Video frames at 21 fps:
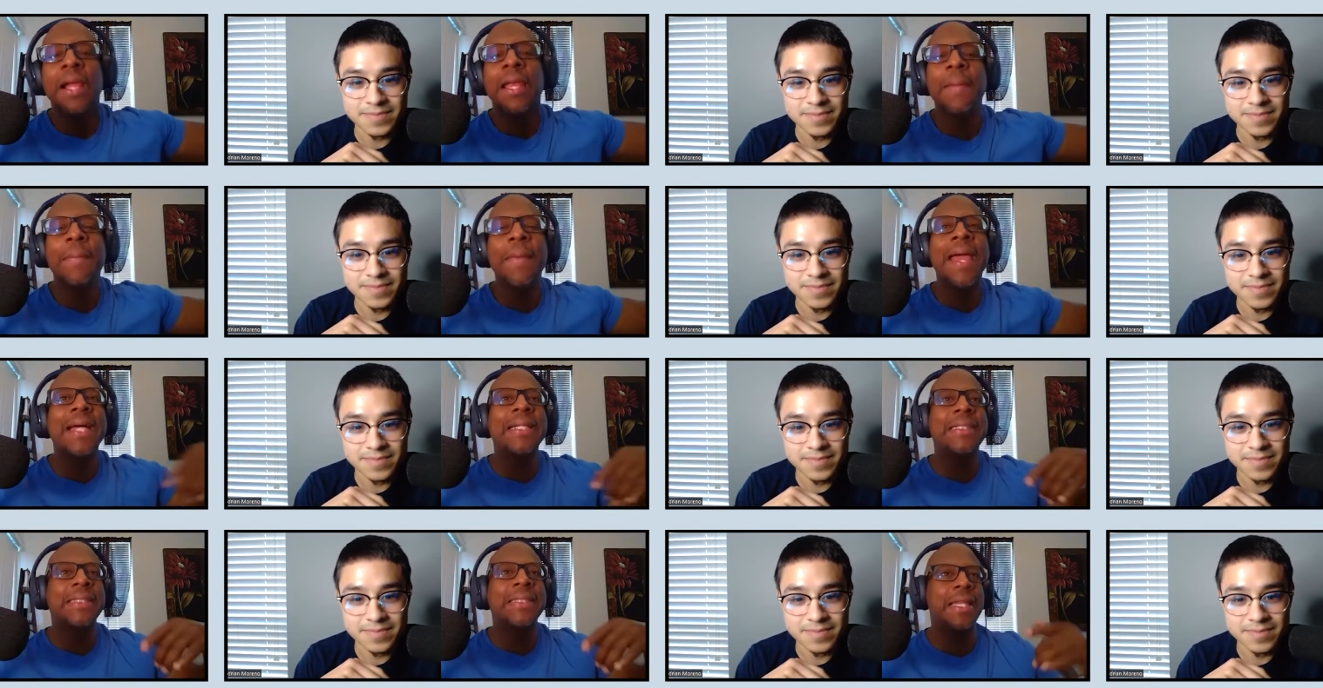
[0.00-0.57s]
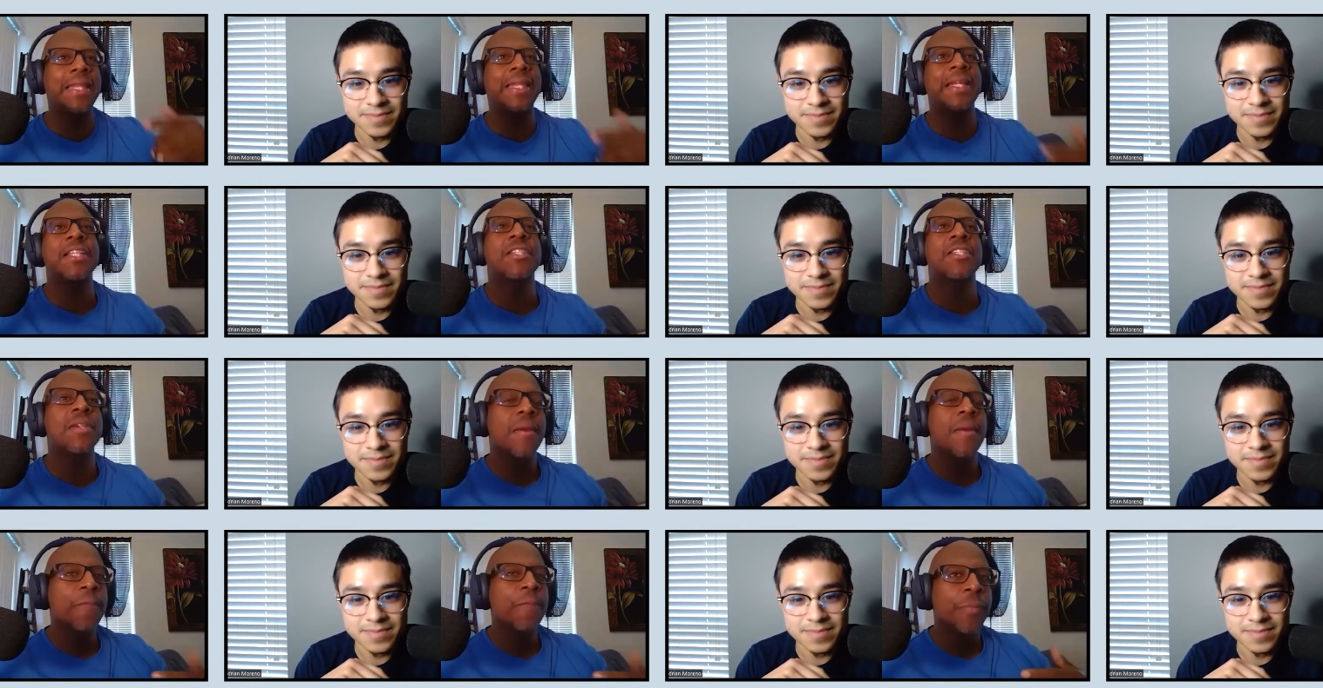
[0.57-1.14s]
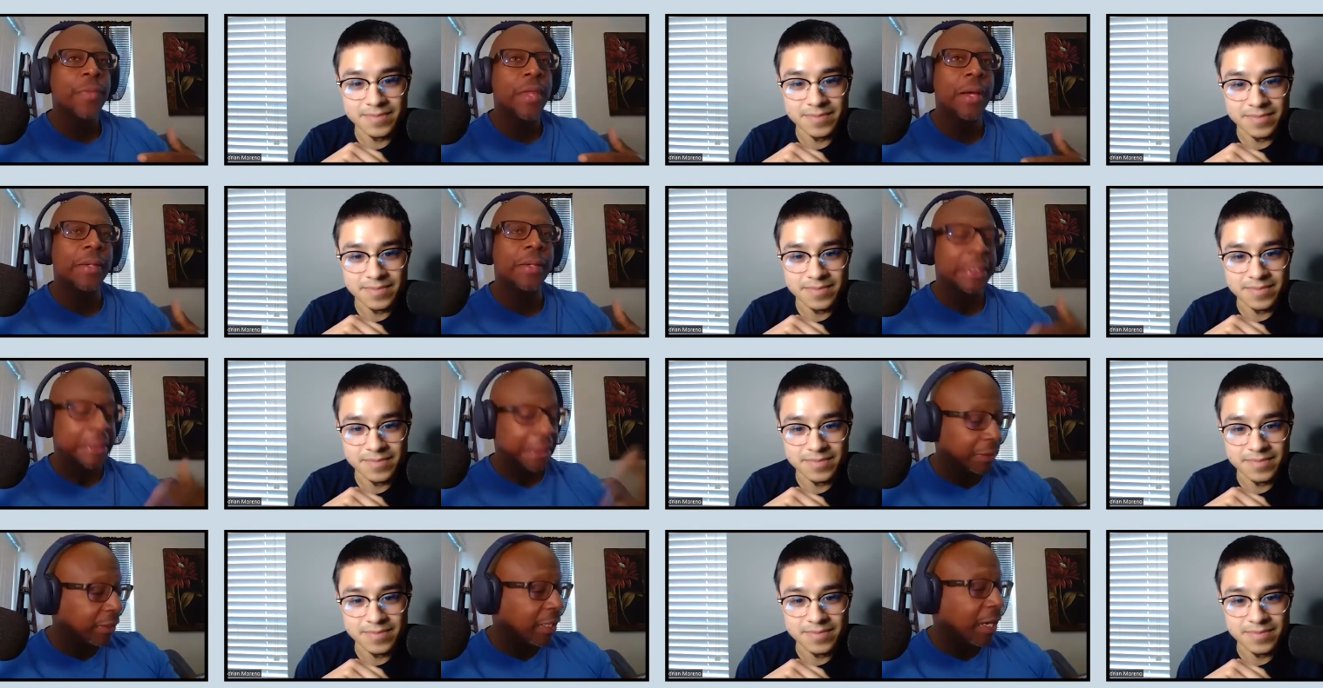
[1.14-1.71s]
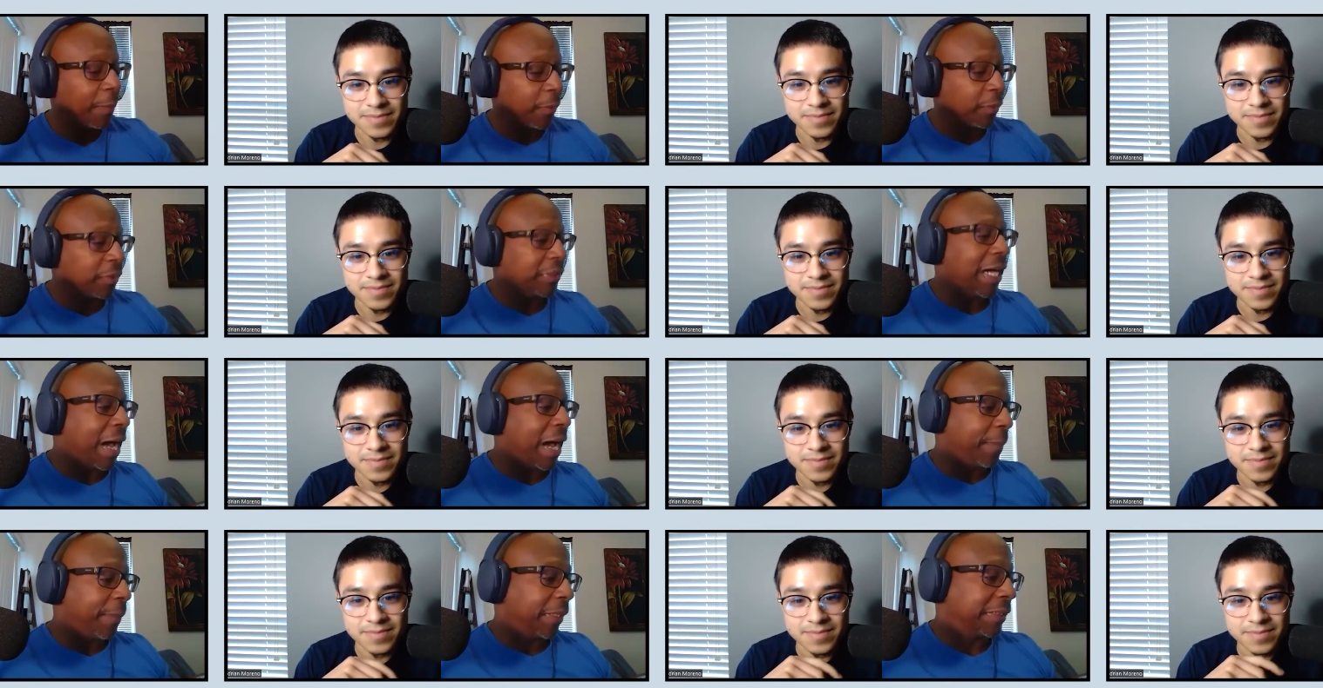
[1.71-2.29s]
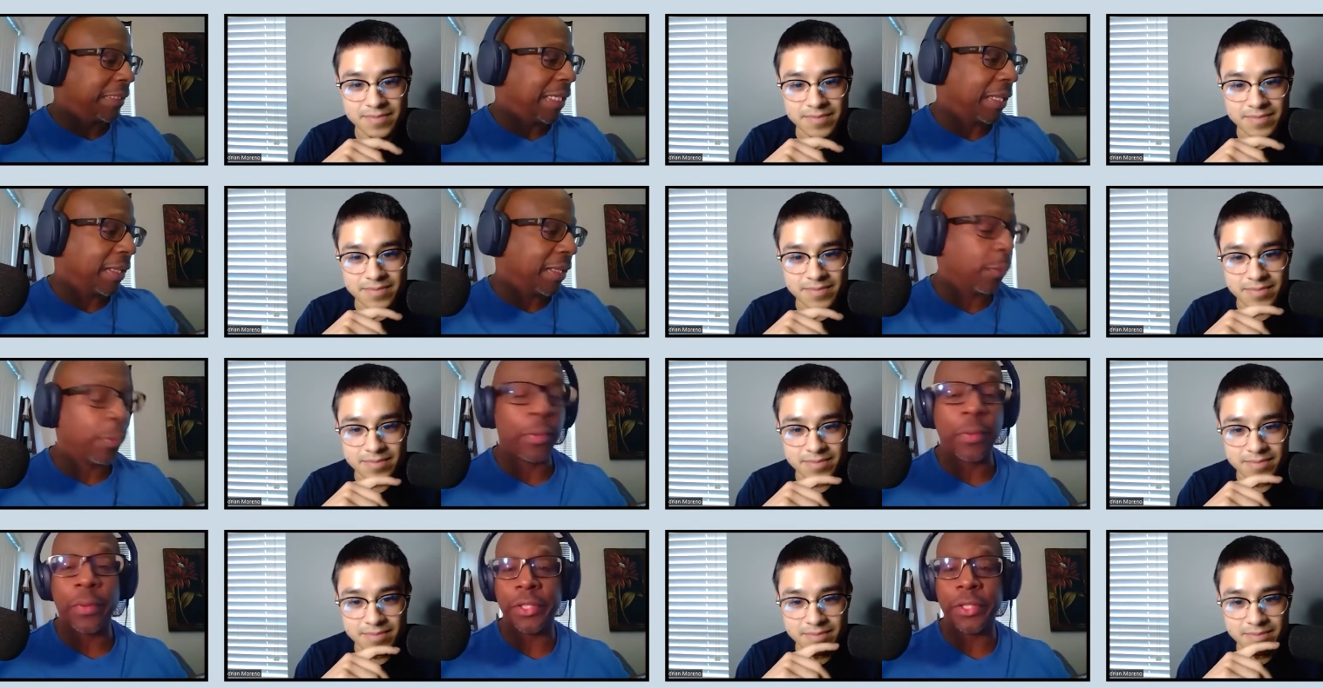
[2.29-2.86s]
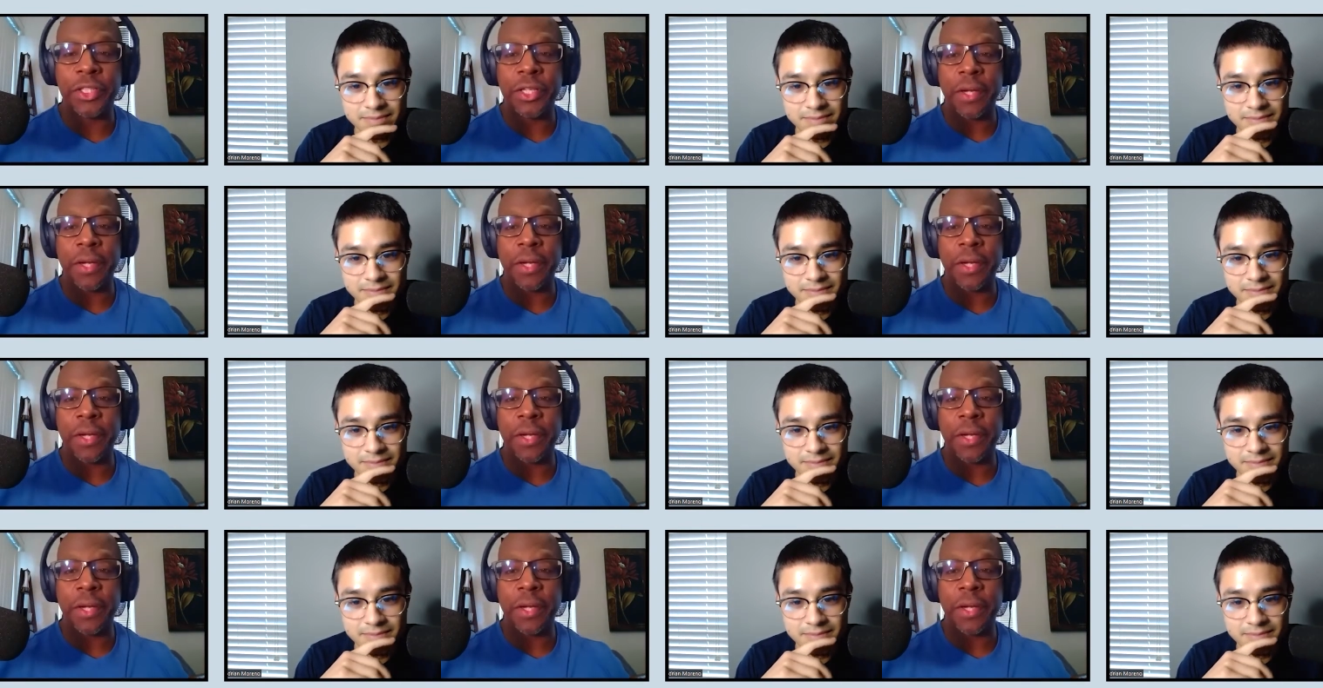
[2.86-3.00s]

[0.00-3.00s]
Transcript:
Speaker 1: Let me ask you this, because uh, there's a couple topics that, that we're going to